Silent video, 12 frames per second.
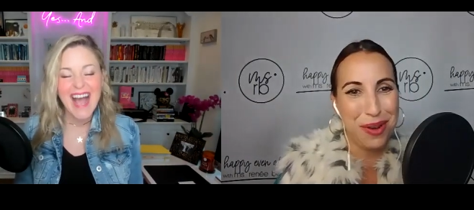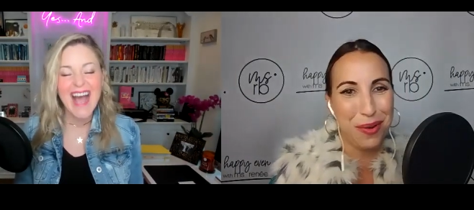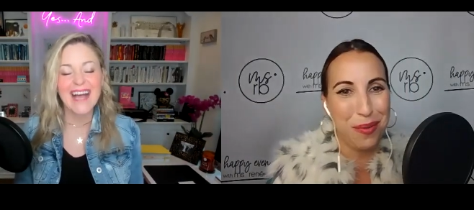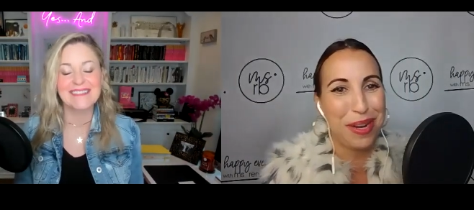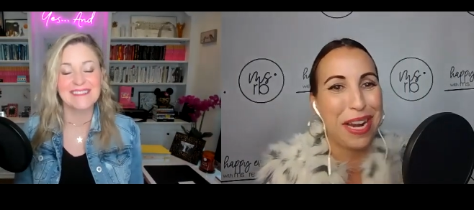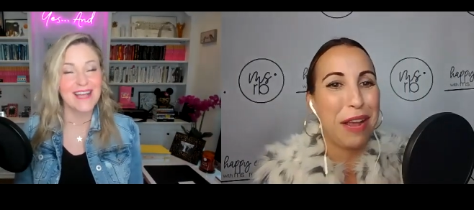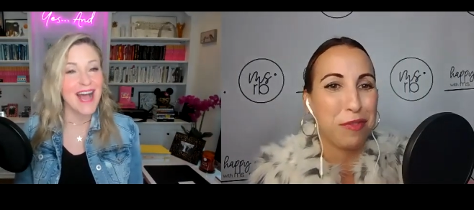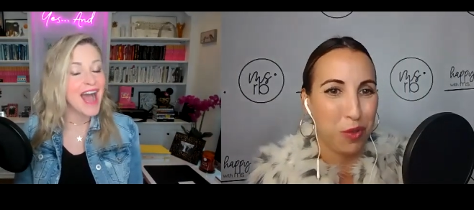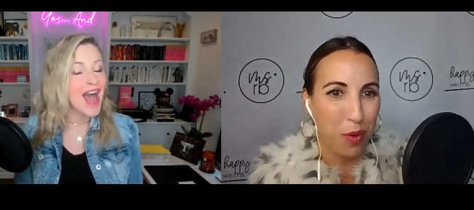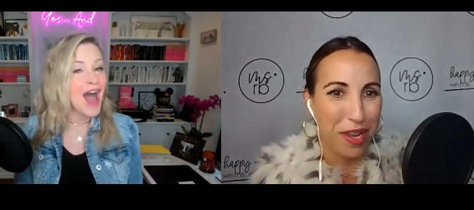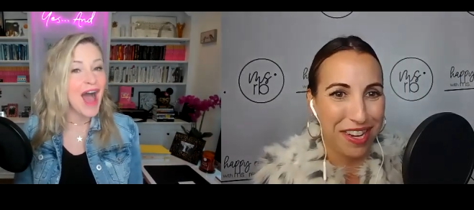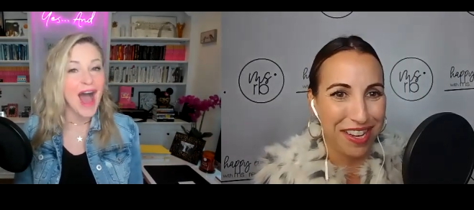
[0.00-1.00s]
Speaker 1: when I've
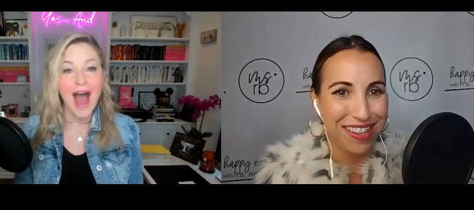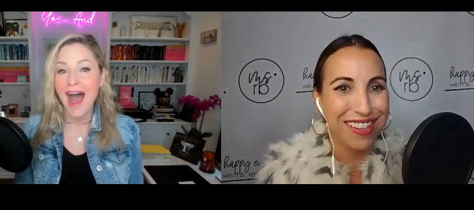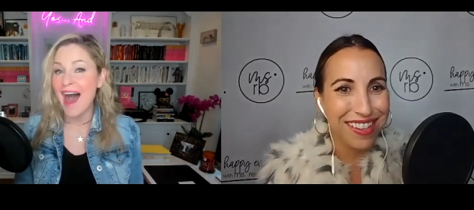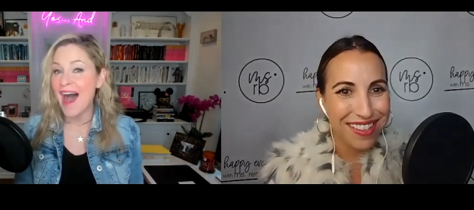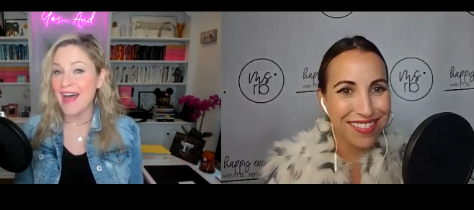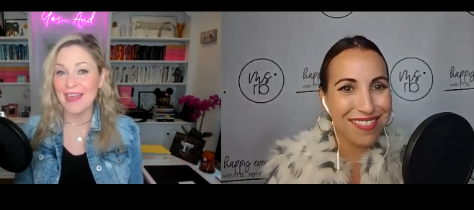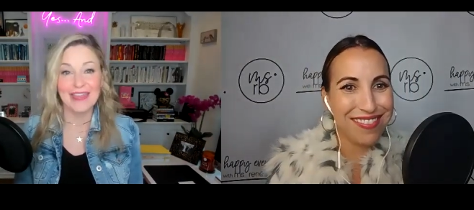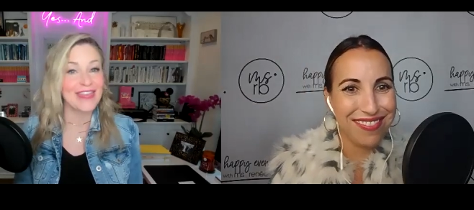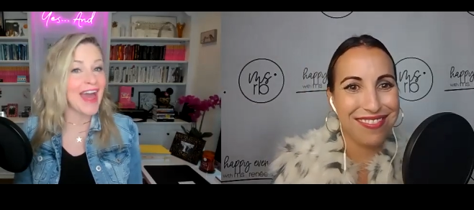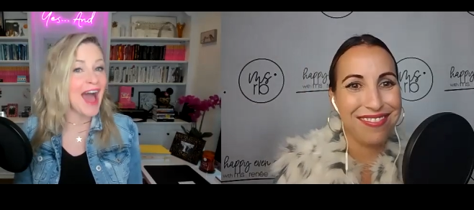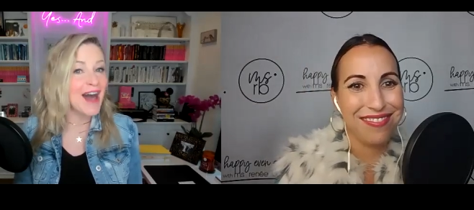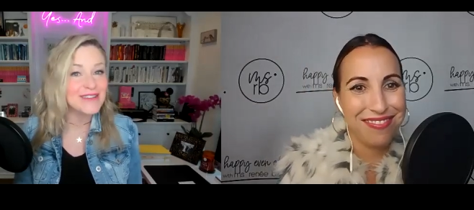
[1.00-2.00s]
sweated.
Speaker 2: A
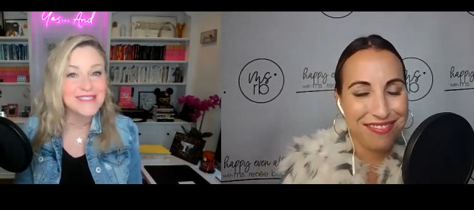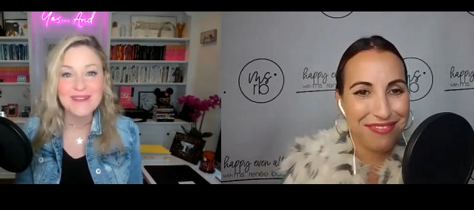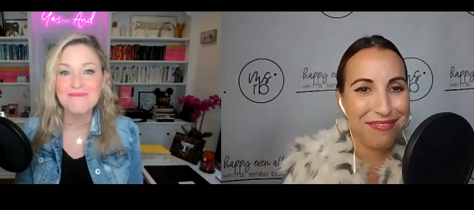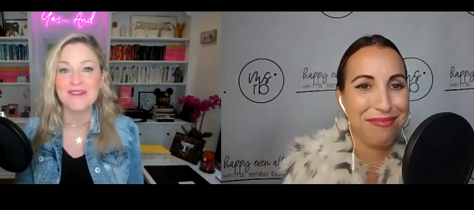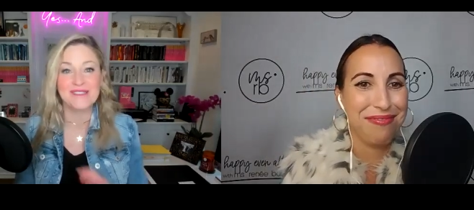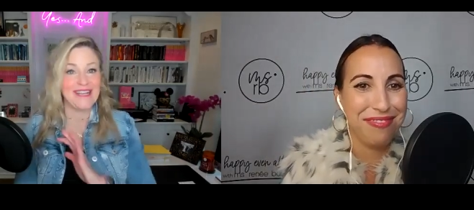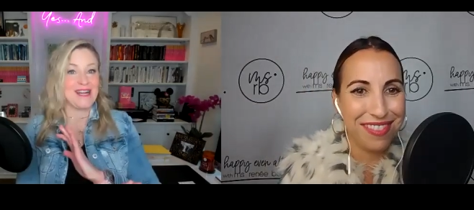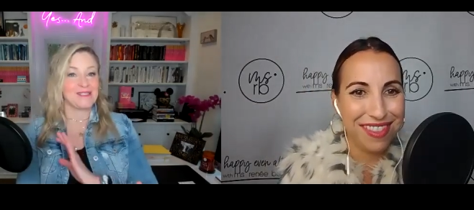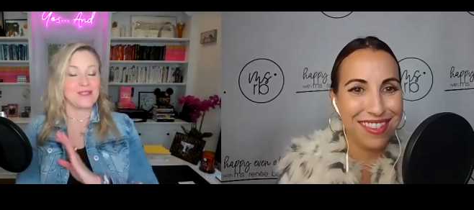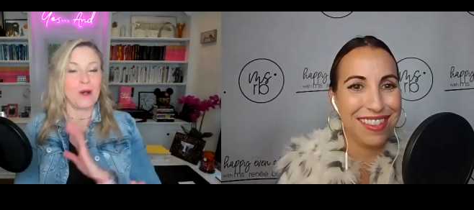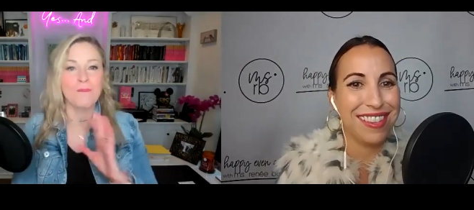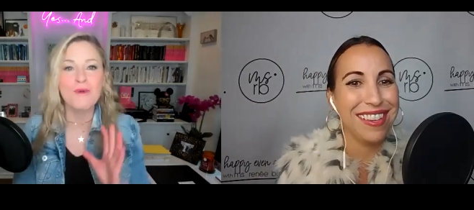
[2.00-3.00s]
thousand percent.
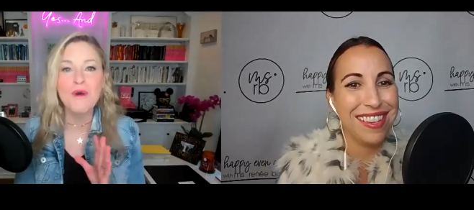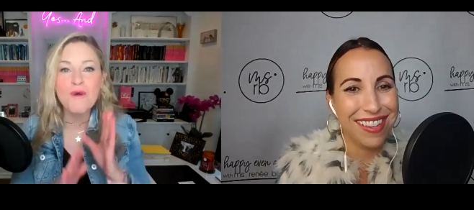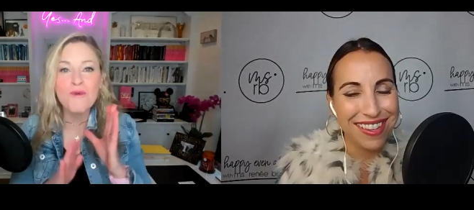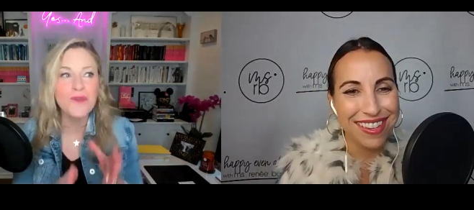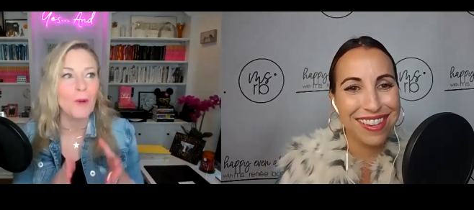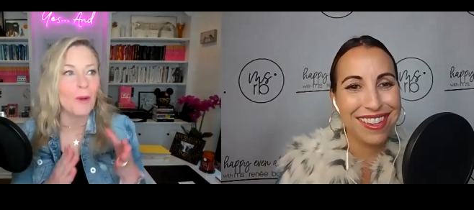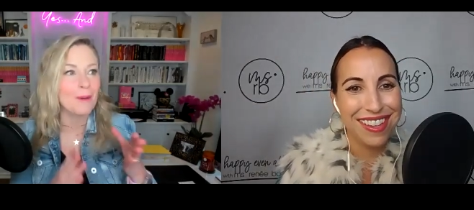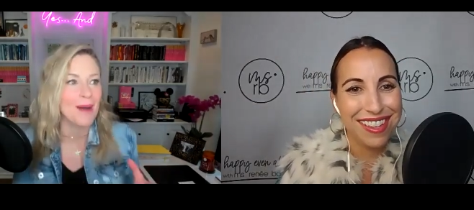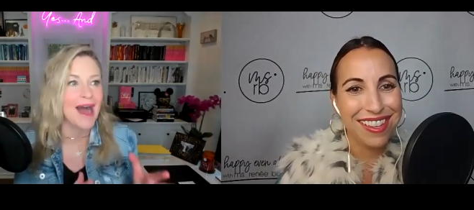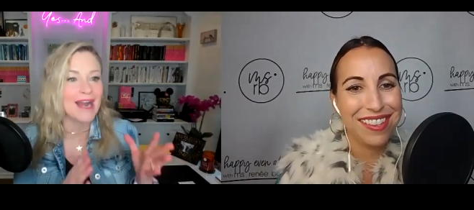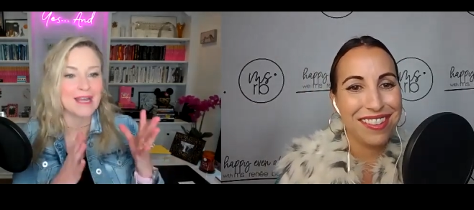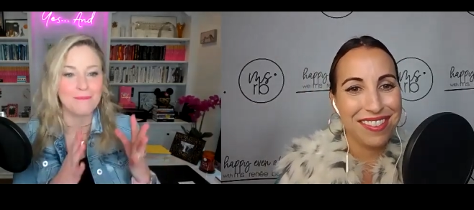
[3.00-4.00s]
So move
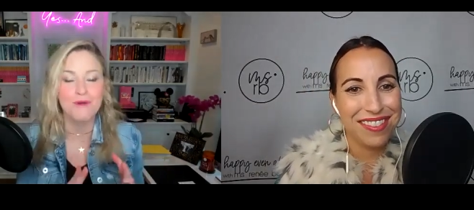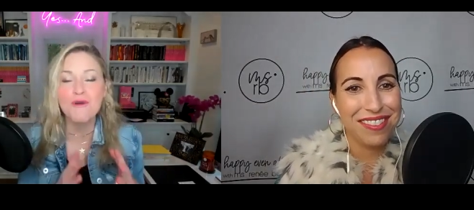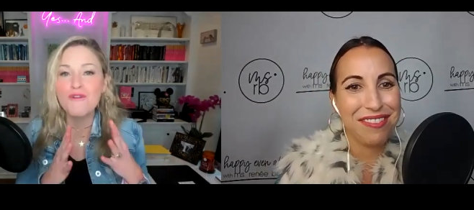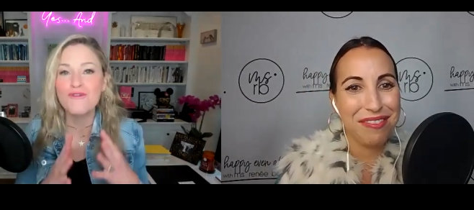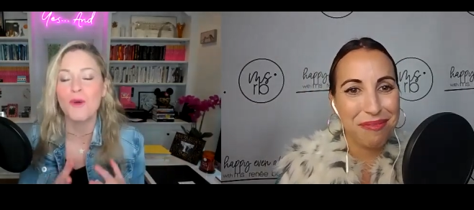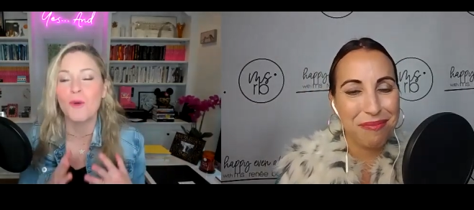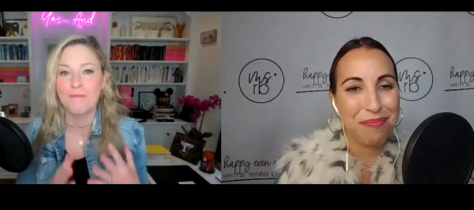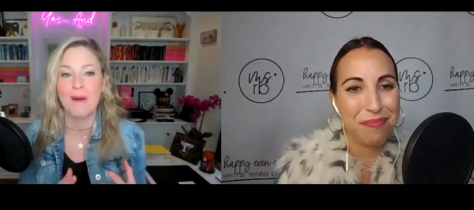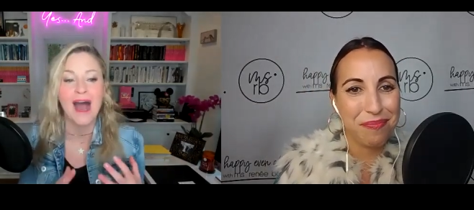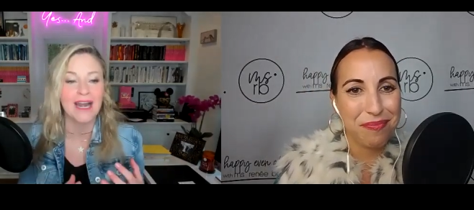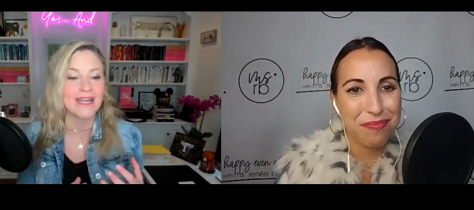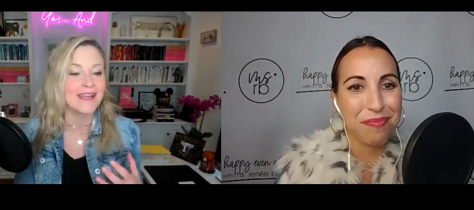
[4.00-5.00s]
body move your
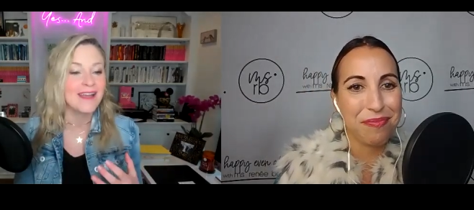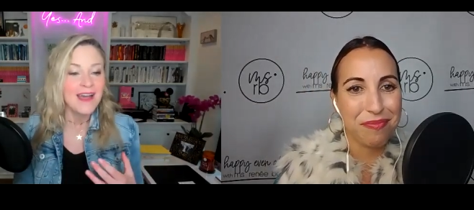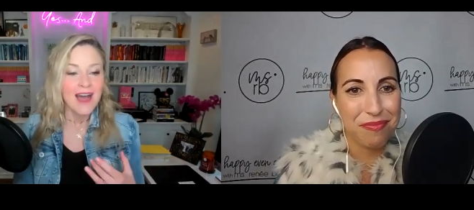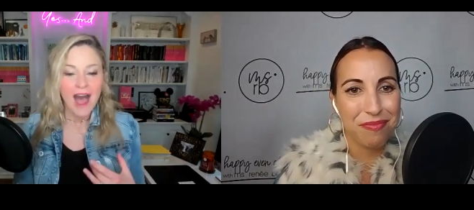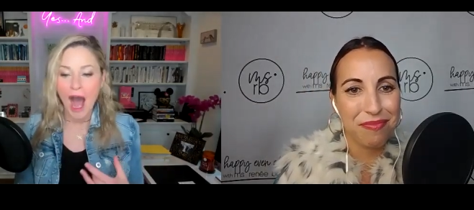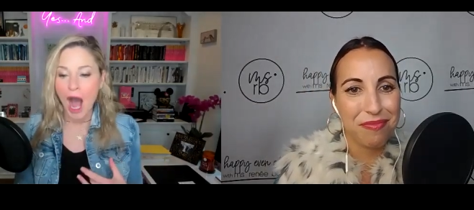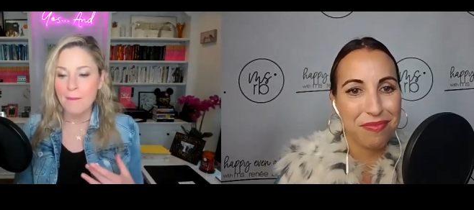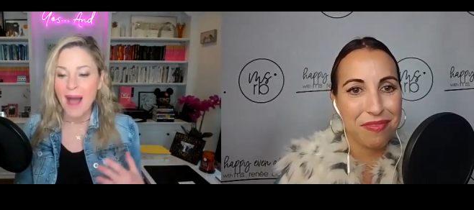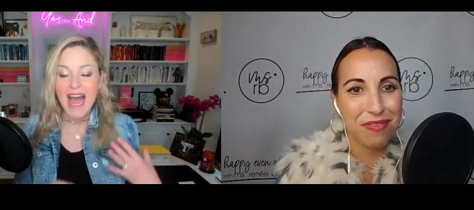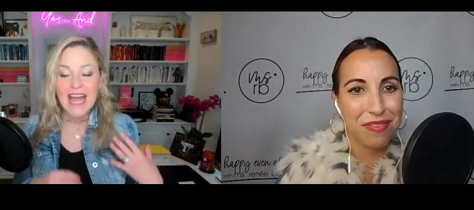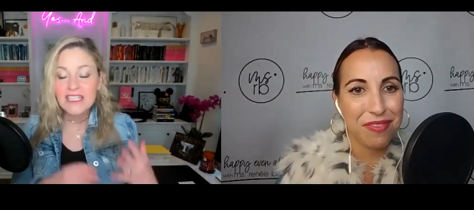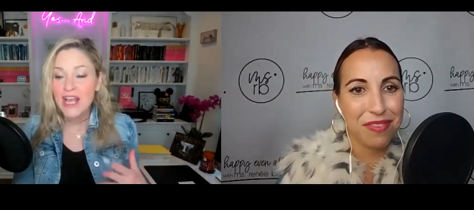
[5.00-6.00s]
body um,
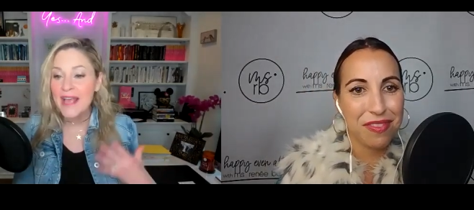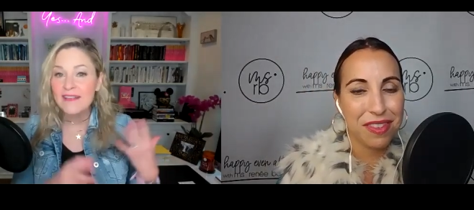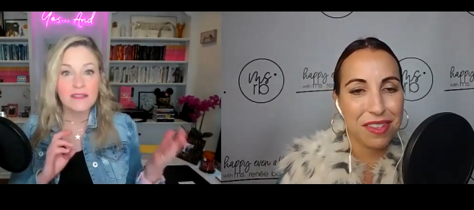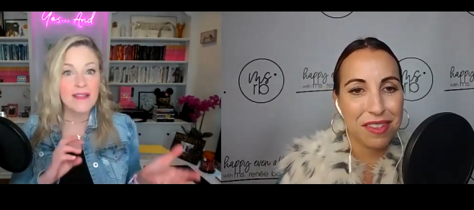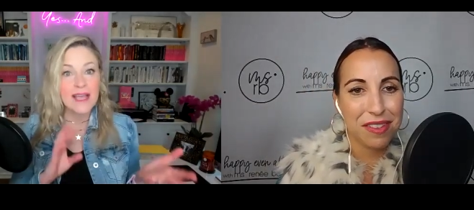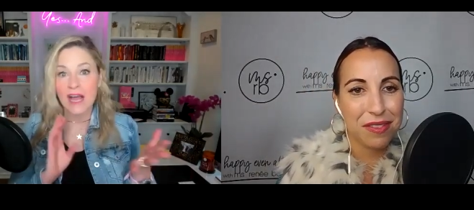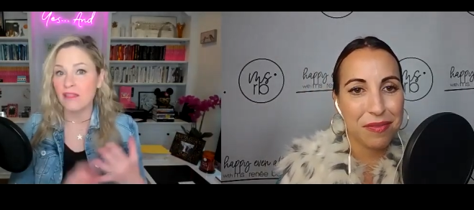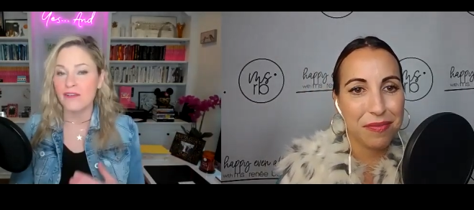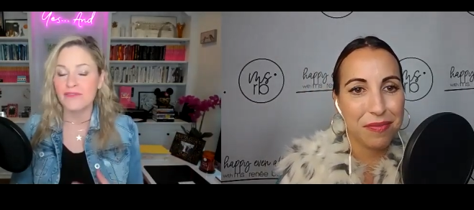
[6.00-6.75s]
i take like i love